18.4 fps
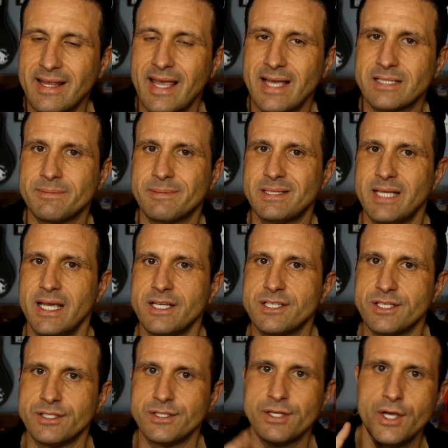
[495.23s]

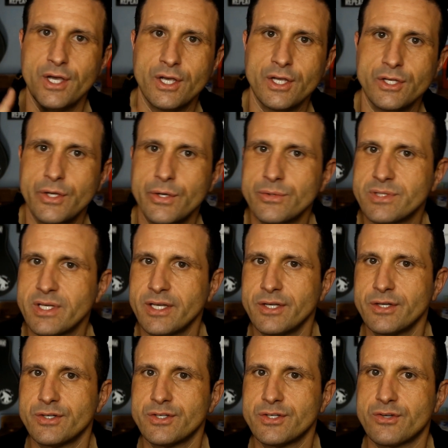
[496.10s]
expectations using
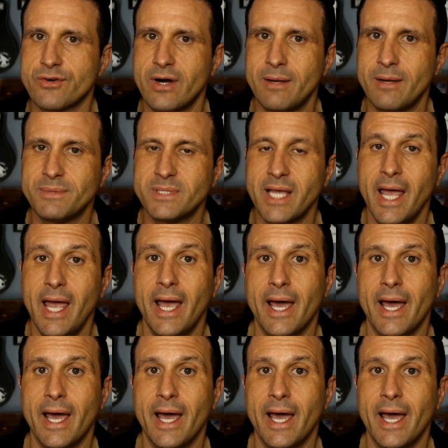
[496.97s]
your script